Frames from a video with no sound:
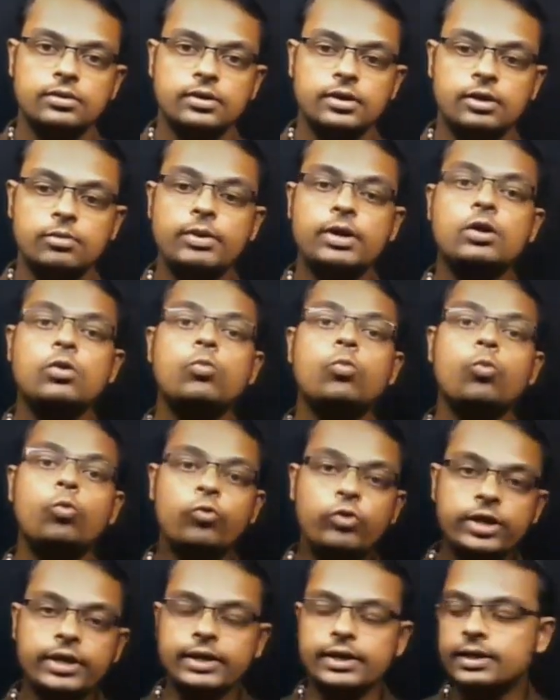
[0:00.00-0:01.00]
It becomes
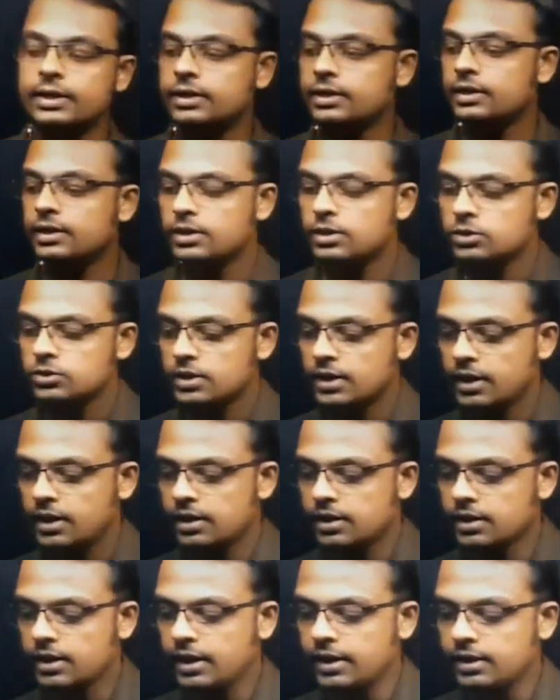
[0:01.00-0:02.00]
v. So I
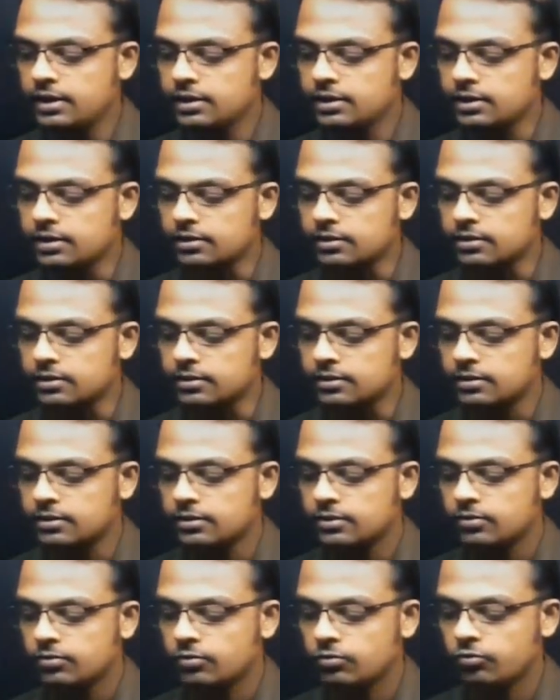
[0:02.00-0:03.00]
can write here
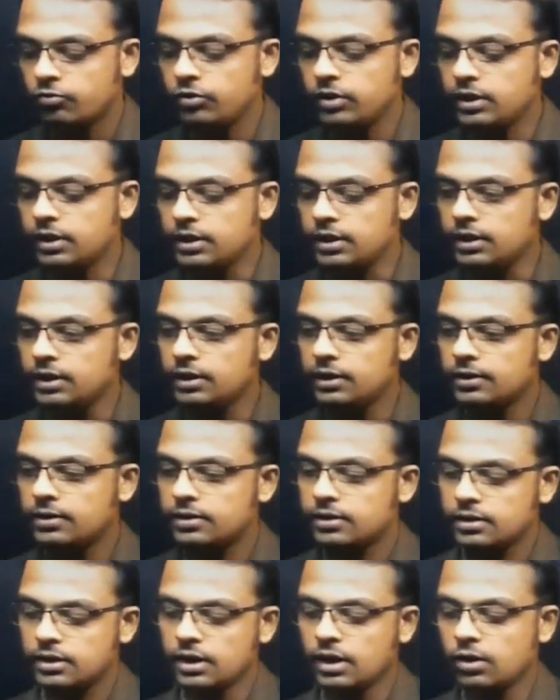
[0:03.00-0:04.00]
v.
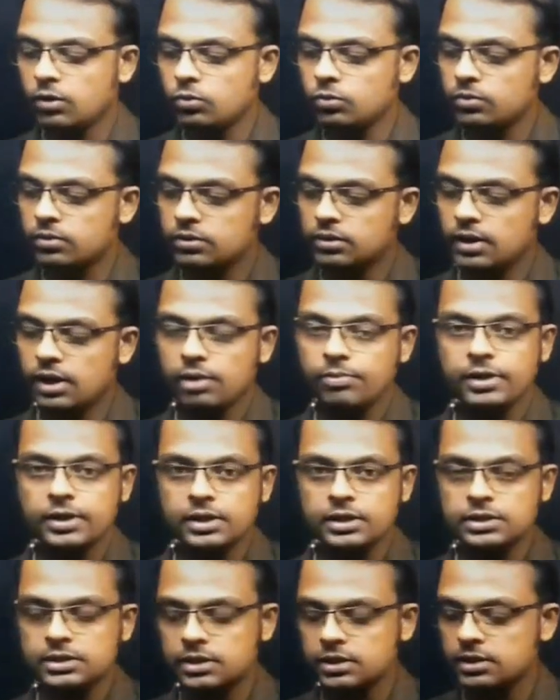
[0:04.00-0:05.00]
Now limit
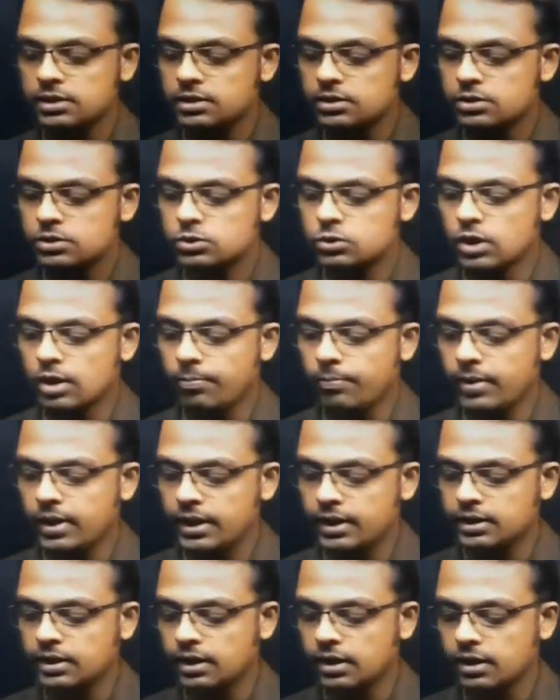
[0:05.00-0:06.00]
is the, so
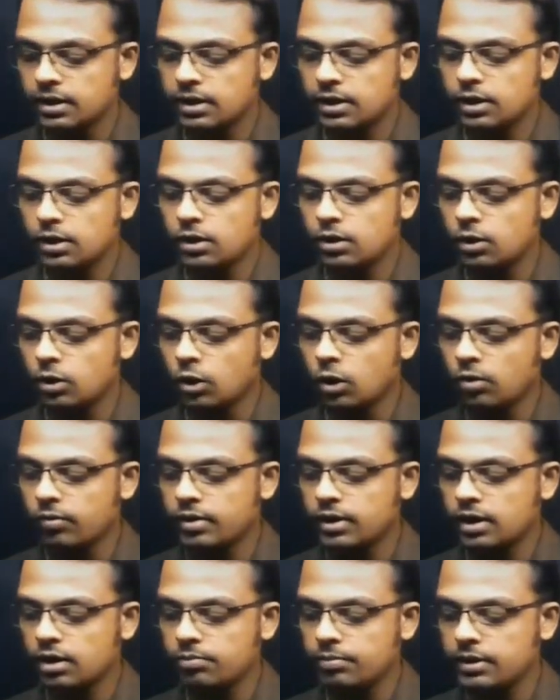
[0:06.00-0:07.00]
apply the
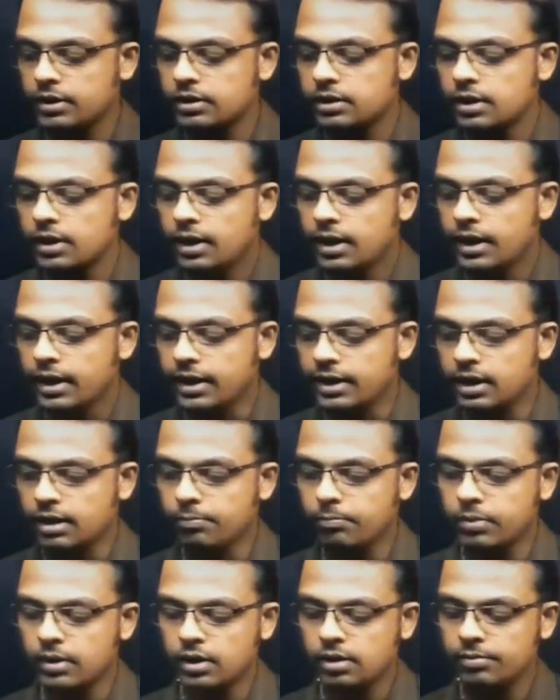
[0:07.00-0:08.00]
lower limit and
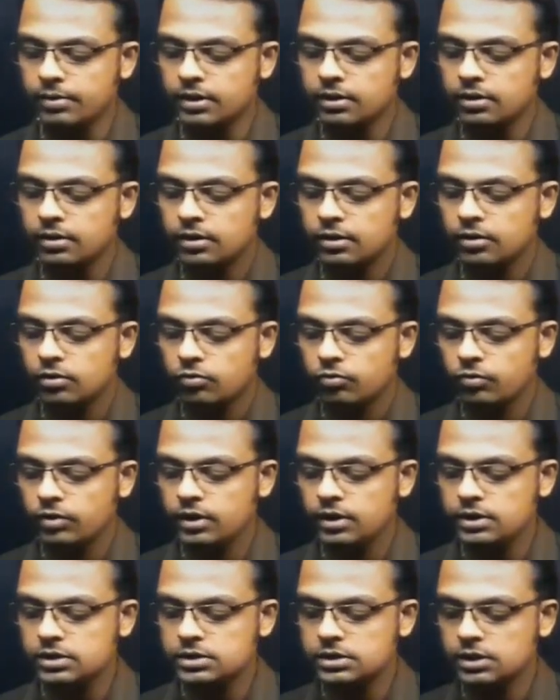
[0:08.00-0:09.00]
upper limit.
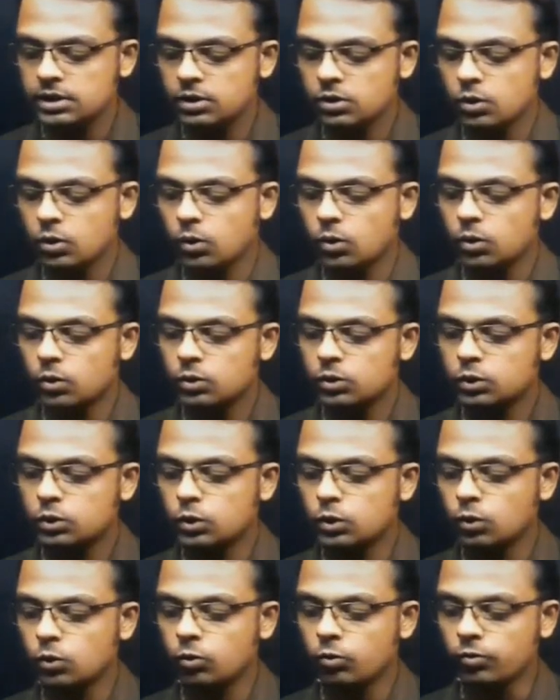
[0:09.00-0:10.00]
v0
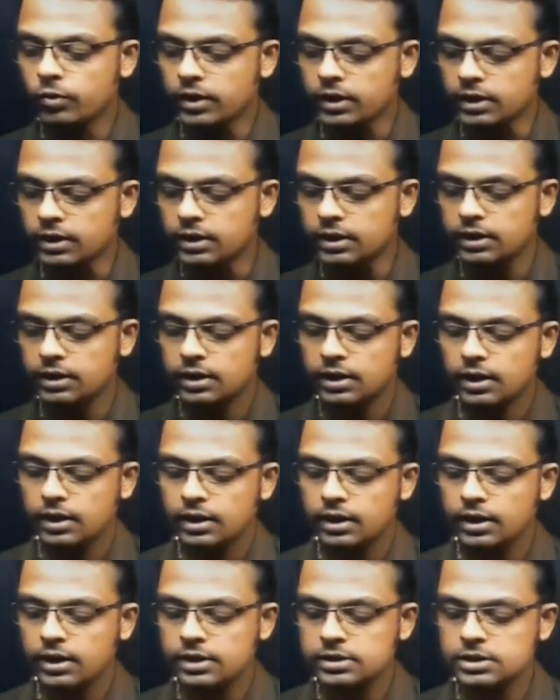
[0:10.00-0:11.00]
to v
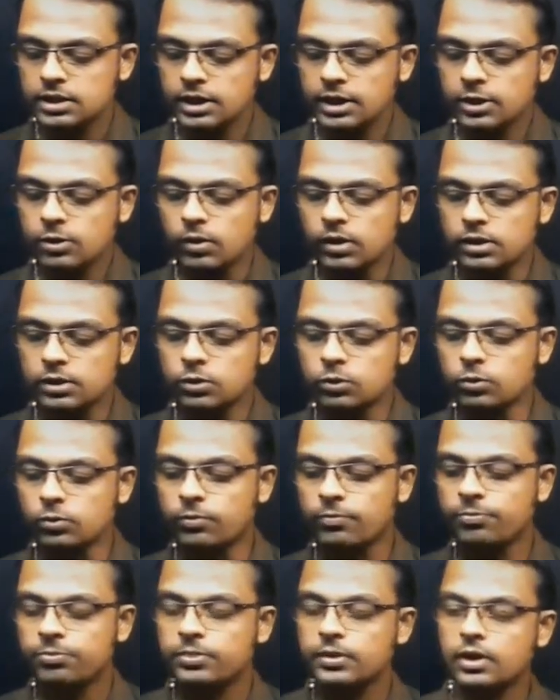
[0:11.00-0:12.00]
is equal to,
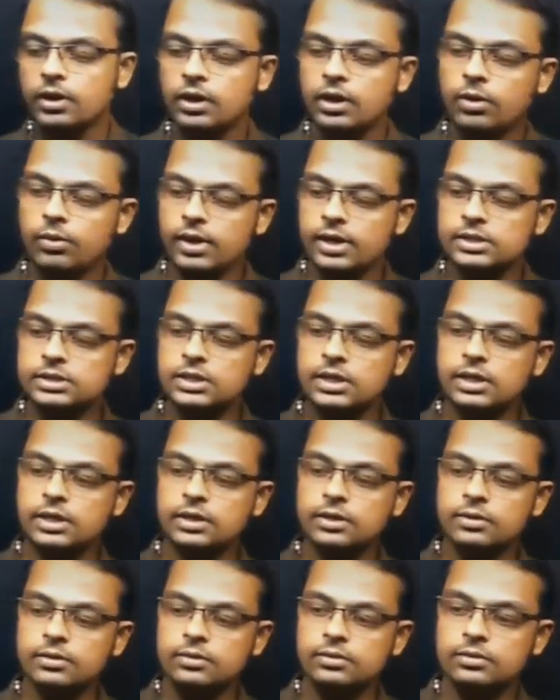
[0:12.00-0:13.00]
now let's see
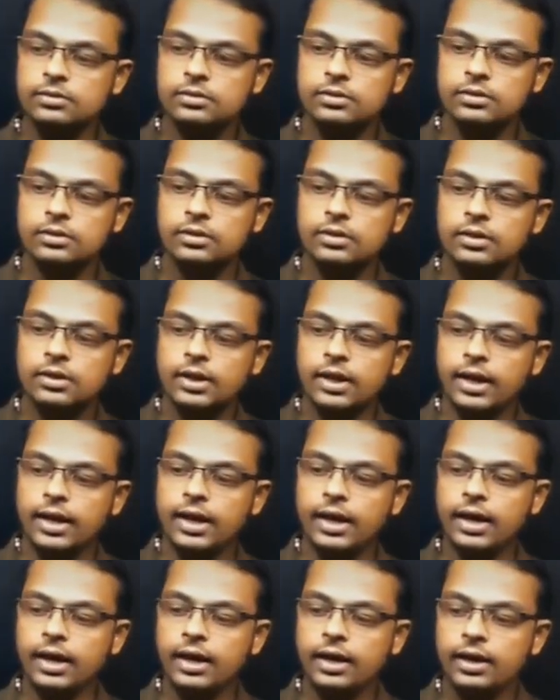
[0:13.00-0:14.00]
here,
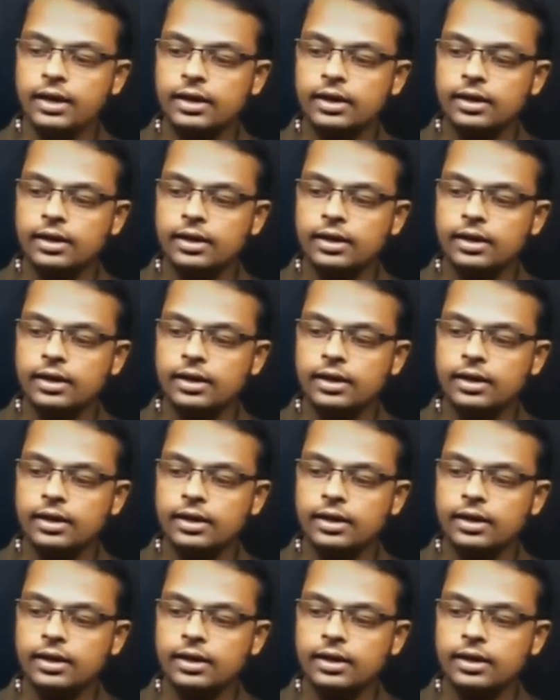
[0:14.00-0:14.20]
a